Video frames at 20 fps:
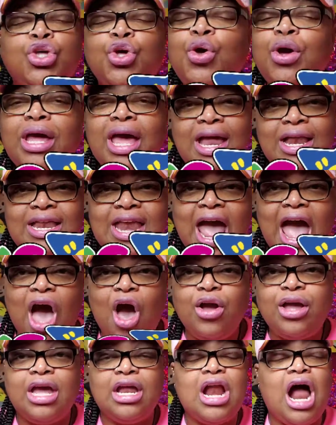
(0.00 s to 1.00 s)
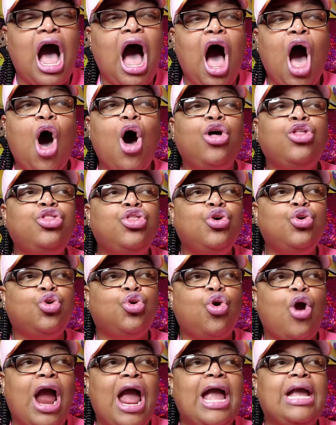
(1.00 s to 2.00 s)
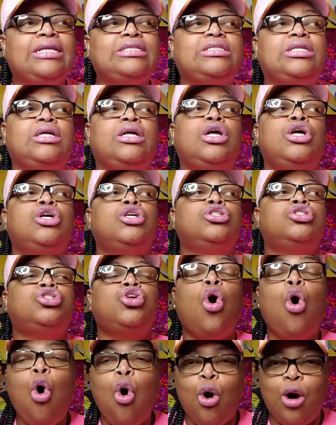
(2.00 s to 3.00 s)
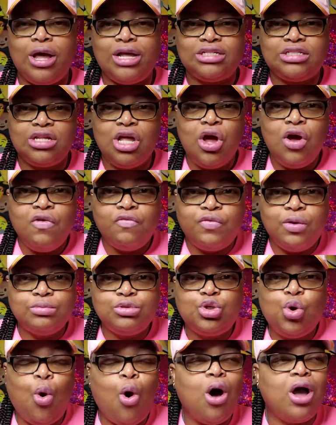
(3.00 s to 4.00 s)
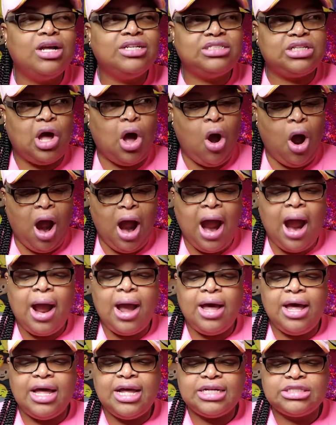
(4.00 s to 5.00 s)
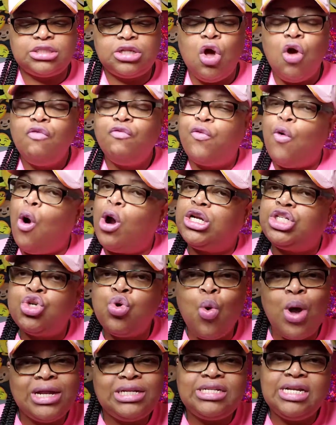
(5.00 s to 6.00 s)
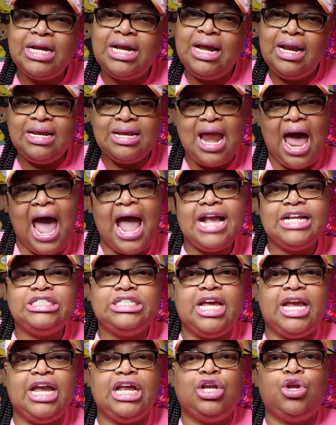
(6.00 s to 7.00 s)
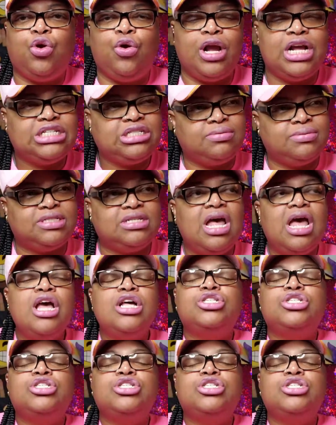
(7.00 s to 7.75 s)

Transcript: You can now get all the great toys from Toys R Us for 2019 Christmas.